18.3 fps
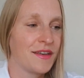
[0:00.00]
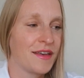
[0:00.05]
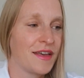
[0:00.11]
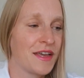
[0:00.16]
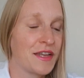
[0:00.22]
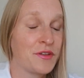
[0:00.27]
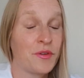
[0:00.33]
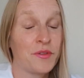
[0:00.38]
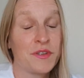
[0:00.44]

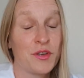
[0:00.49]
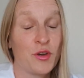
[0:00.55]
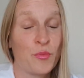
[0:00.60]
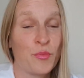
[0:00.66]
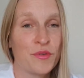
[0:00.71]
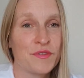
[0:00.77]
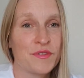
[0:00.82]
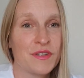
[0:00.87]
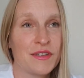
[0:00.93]
And on the
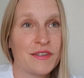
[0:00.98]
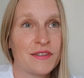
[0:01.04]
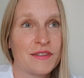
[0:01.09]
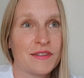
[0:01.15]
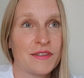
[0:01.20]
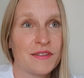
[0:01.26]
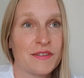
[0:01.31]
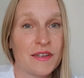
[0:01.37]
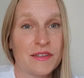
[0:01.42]

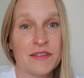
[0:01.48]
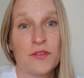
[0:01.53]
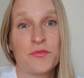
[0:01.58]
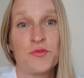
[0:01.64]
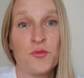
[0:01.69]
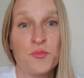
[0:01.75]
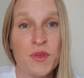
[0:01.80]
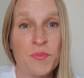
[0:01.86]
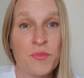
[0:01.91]
opposite, there's a
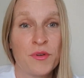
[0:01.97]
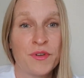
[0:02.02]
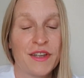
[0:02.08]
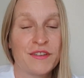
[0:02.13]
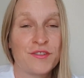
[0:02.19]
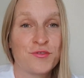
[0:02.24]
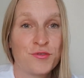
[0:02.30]
few people that